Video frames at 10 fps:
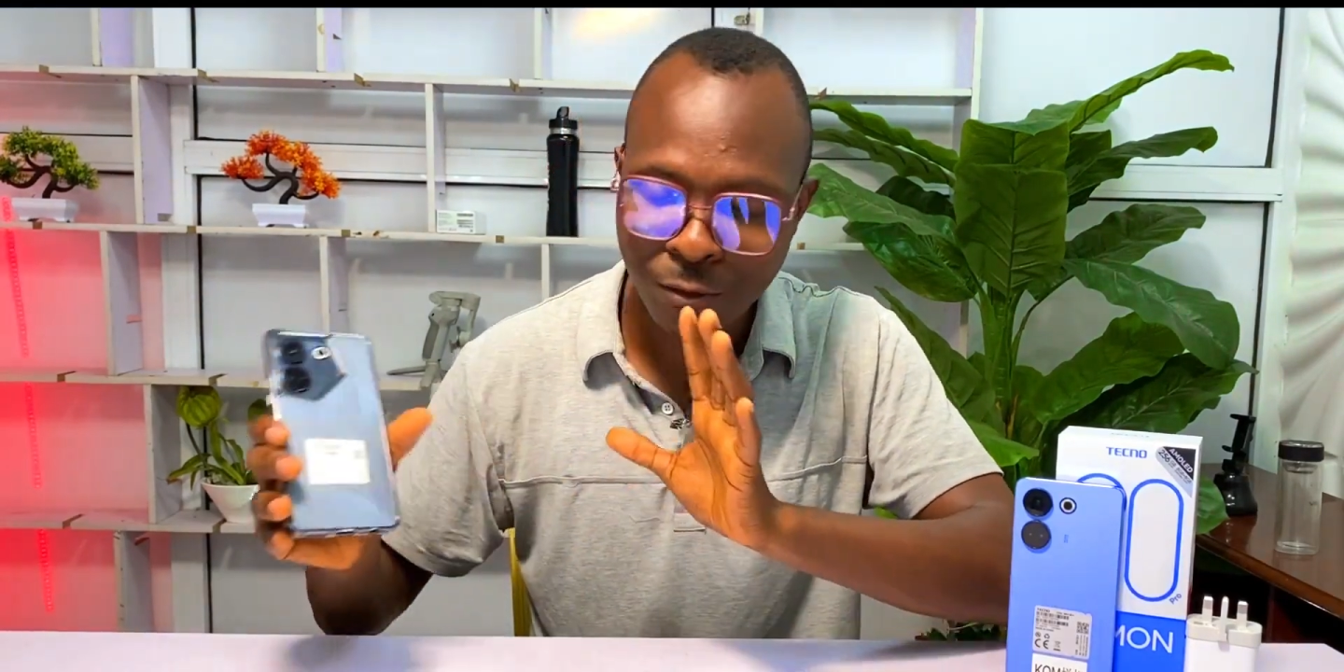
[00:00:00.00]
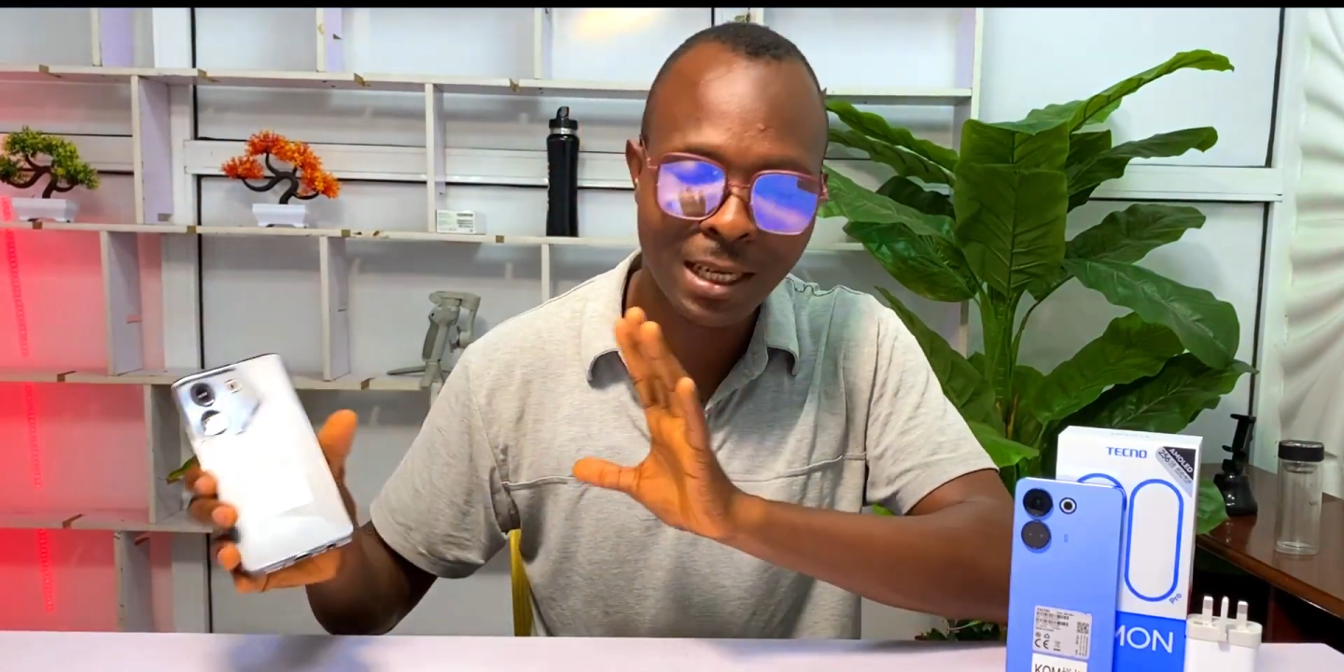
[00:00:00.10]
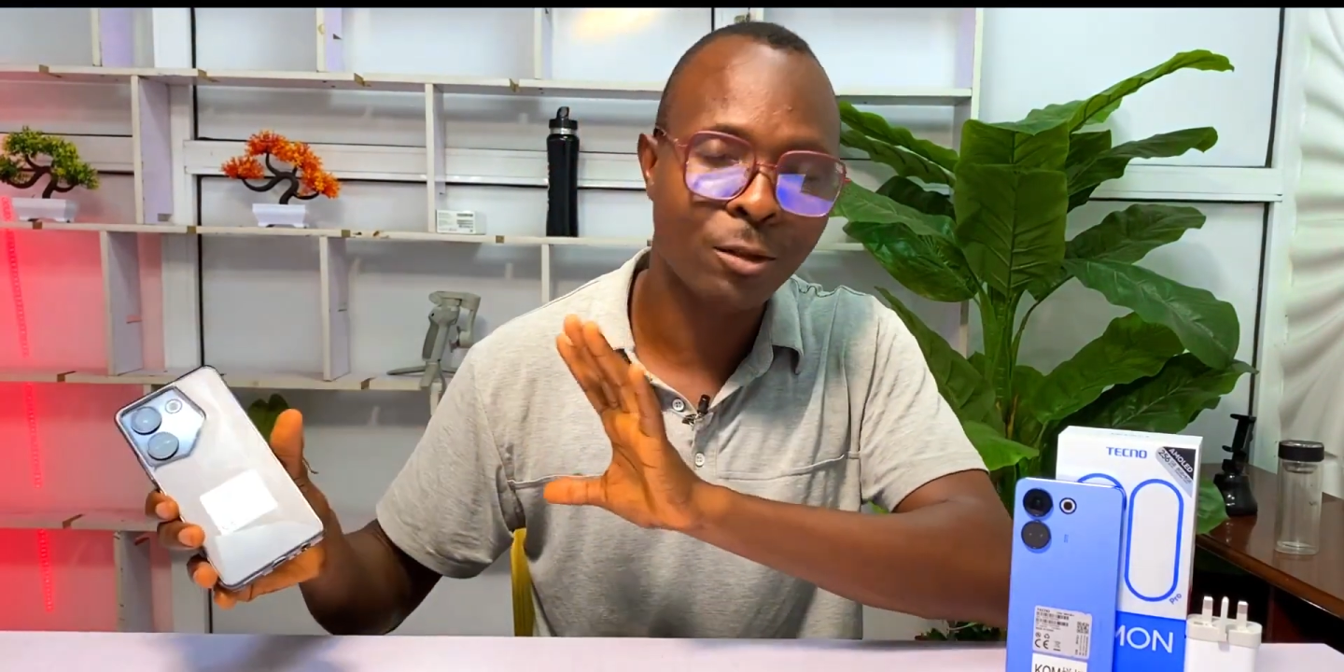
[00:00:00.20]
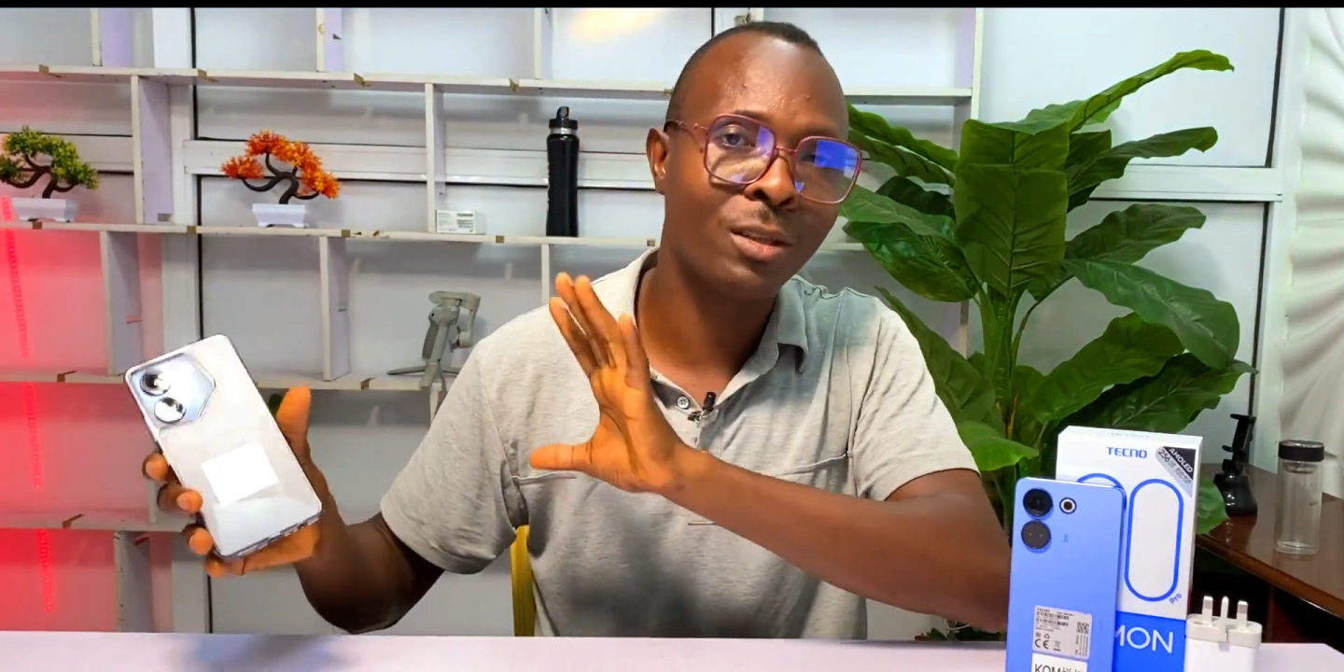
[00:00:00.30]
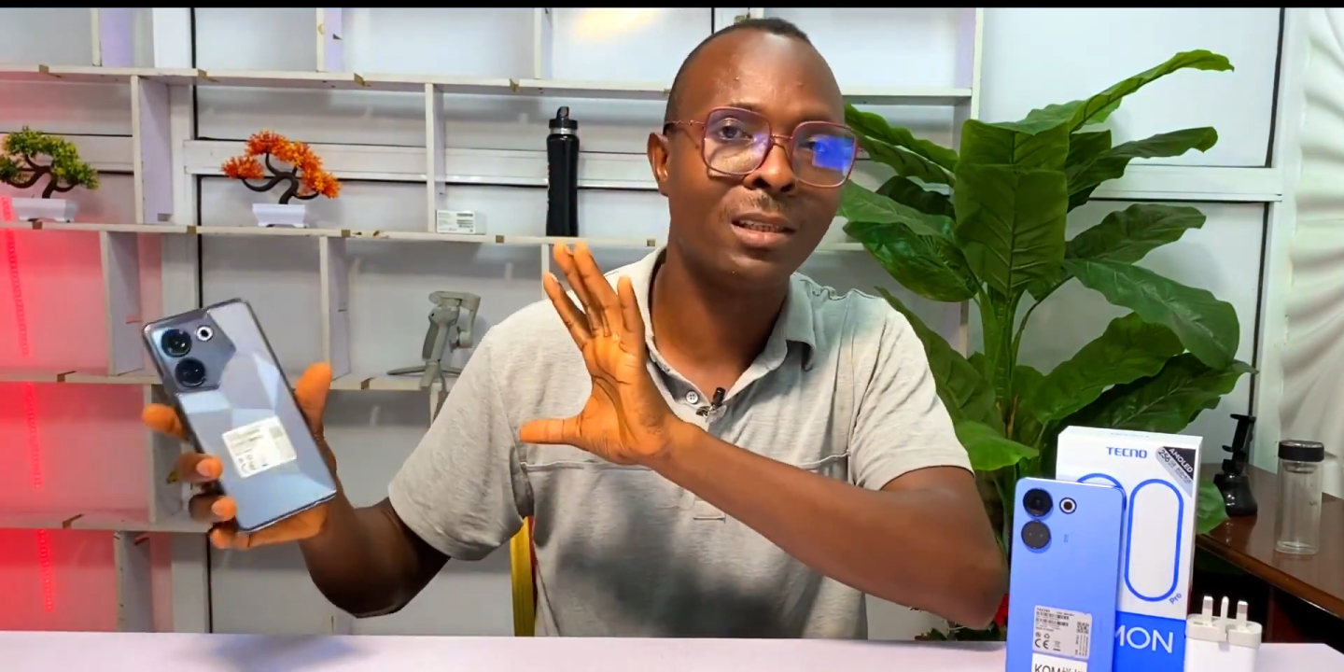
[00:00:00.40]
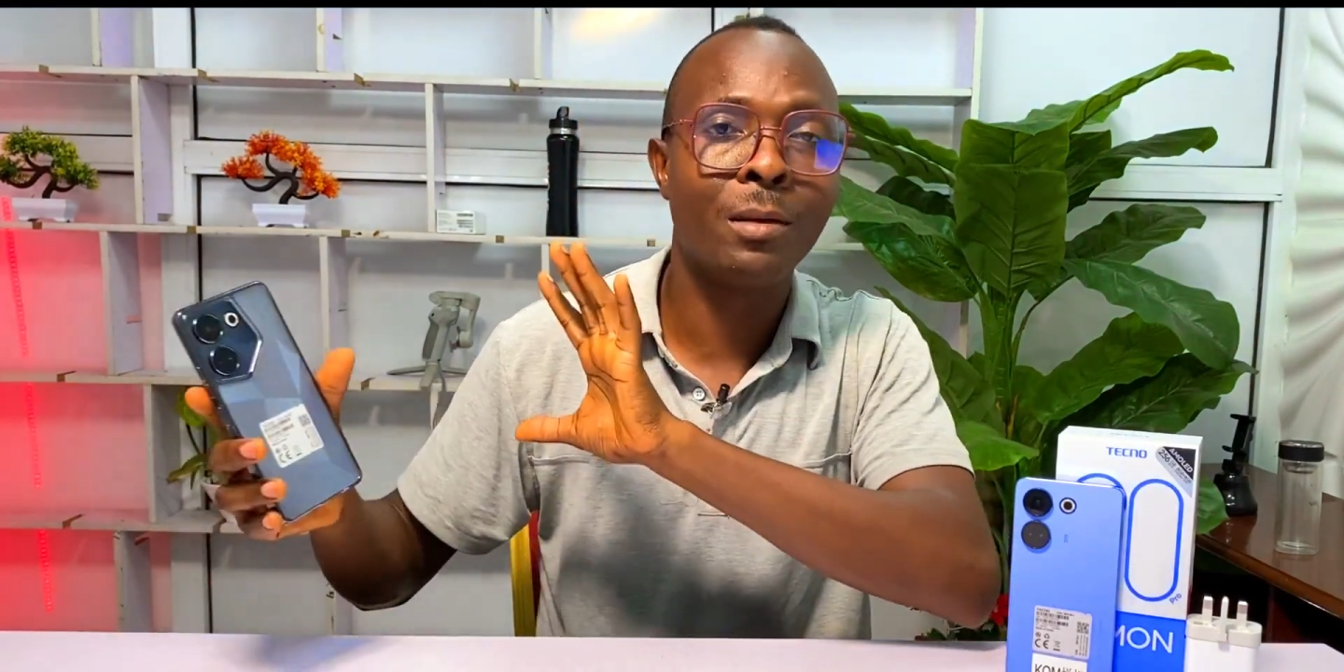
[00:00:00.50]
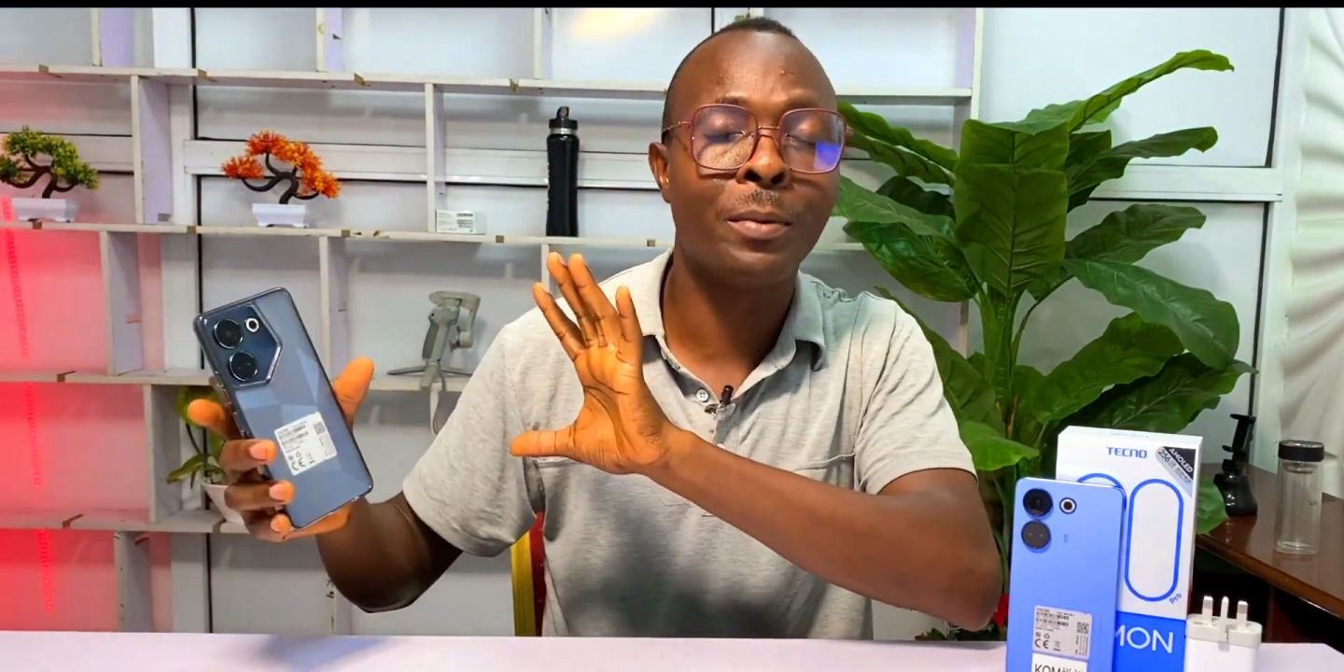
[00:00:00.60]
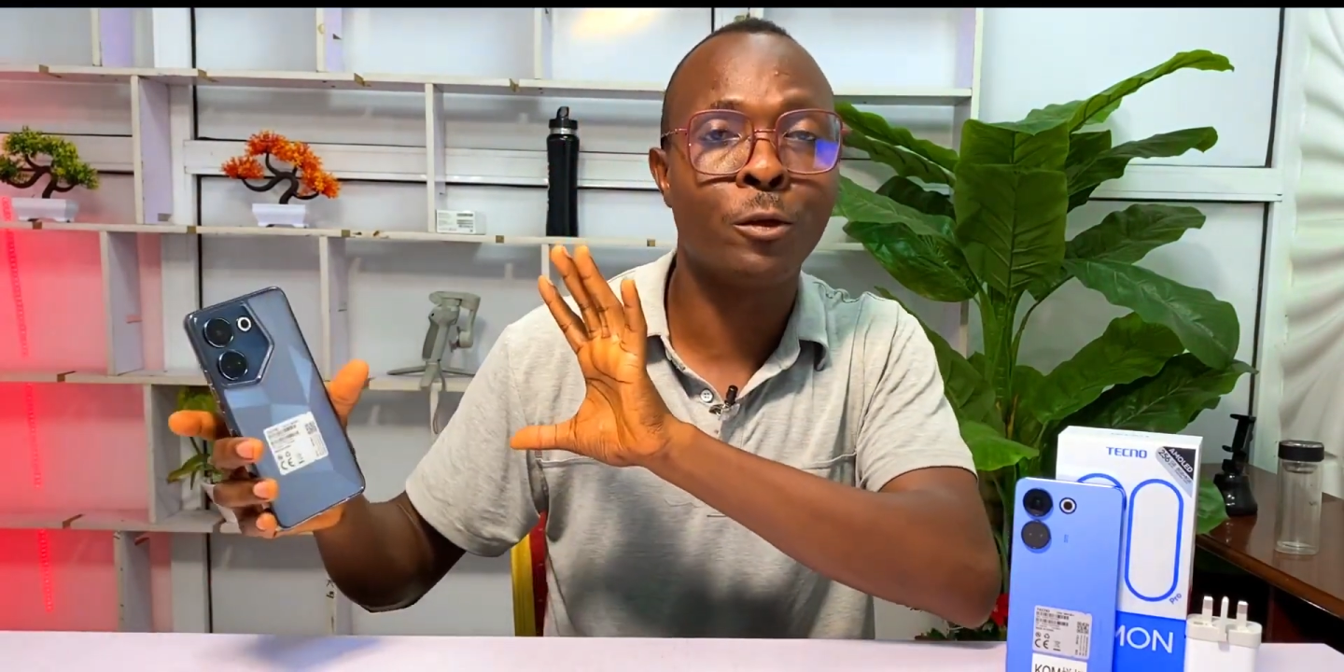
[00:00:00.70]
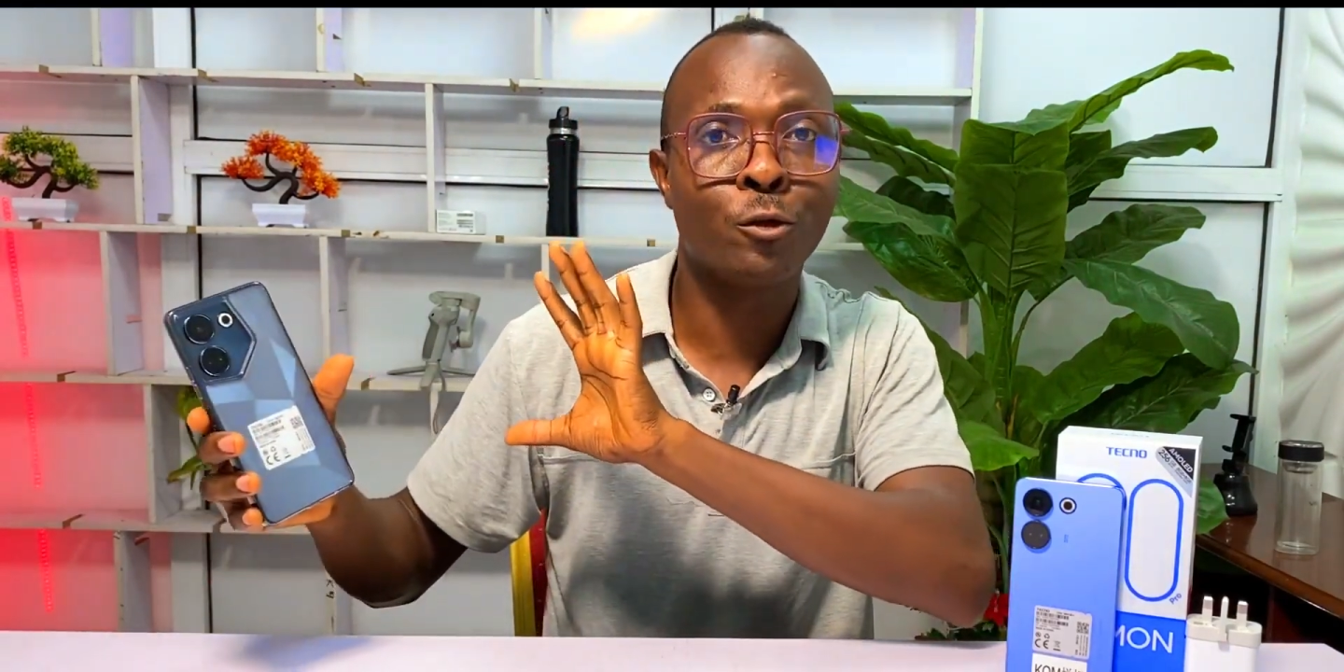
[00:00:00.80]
tied to the CPU